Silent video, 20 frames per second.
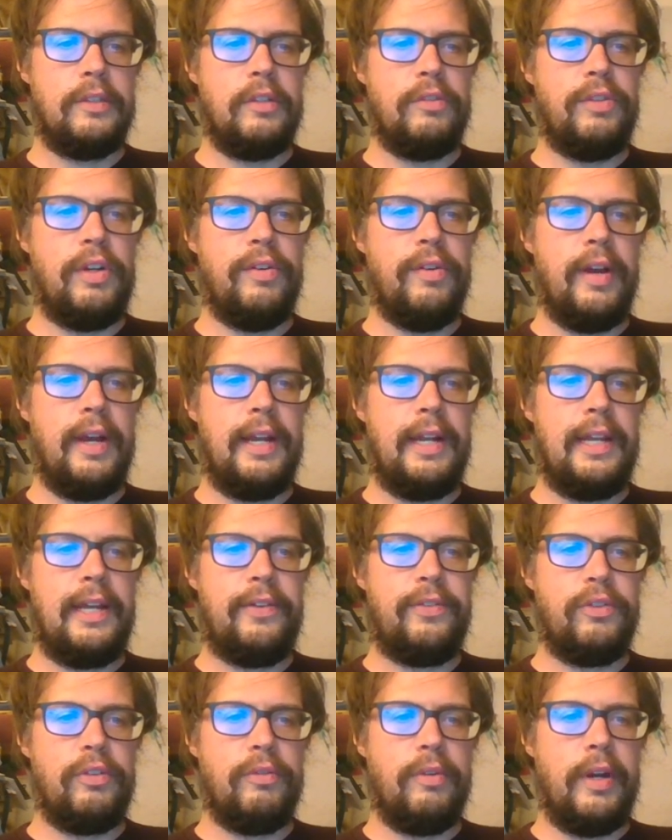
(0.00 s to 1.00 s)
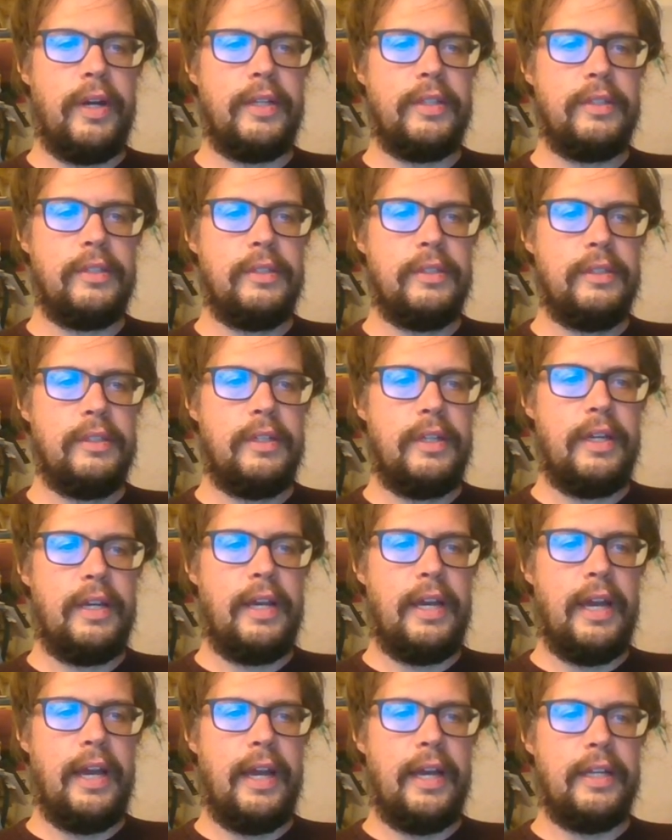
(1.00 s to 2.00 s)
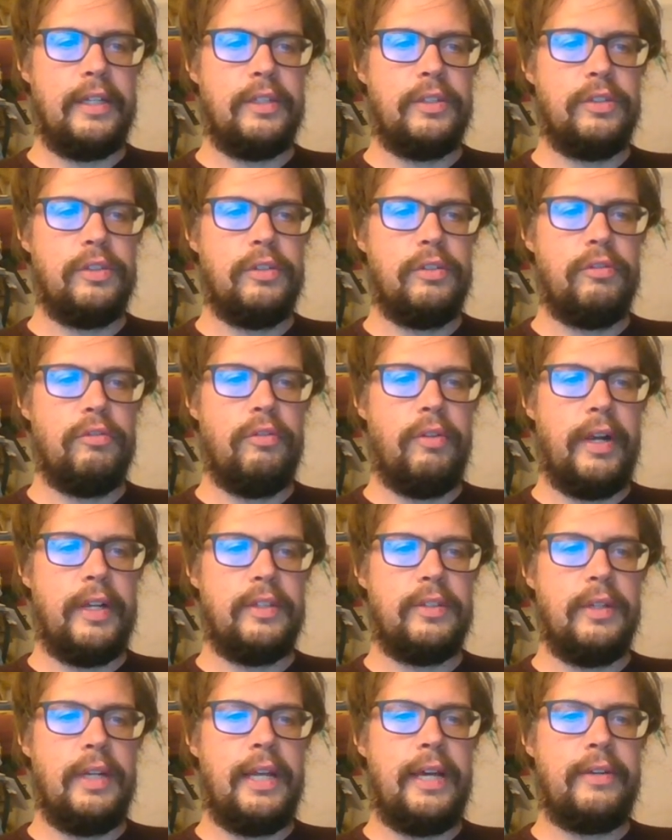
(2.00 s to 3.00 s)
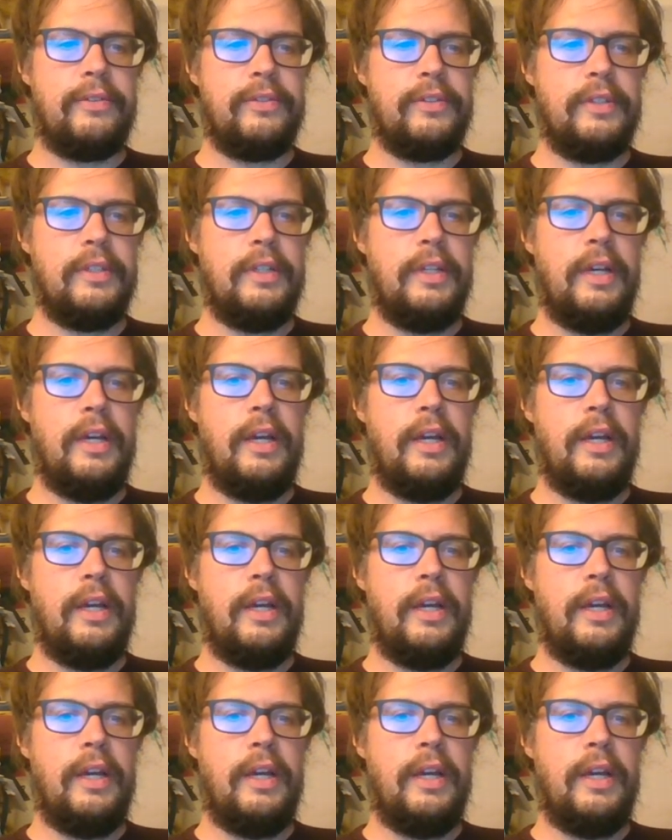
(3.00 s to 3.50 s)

to rewrite left to right and right to left,